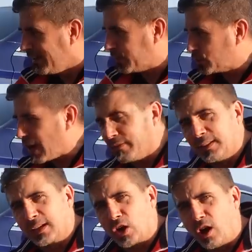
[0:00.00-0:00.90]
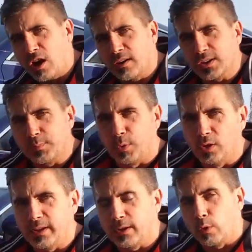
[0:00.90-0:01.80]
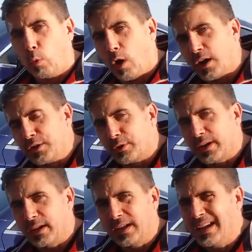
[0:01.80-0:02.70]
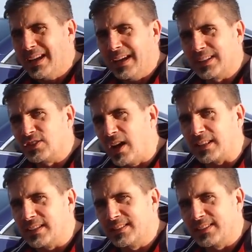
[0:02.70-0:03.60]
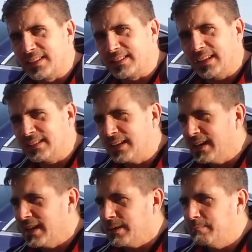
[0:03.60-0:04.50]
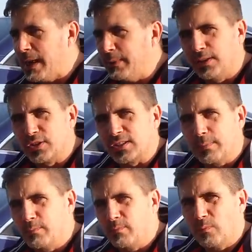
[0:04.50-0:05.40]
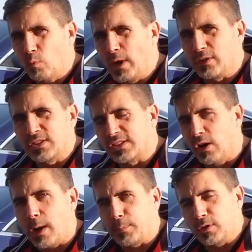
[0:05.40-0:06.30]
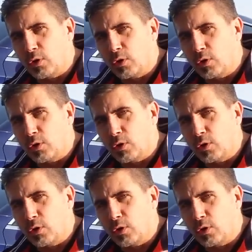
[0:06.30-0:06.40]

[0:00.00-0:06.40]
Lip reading: If you're driving the car and it's pulling or wandering, it's not consistent, maybe there's some weird slop or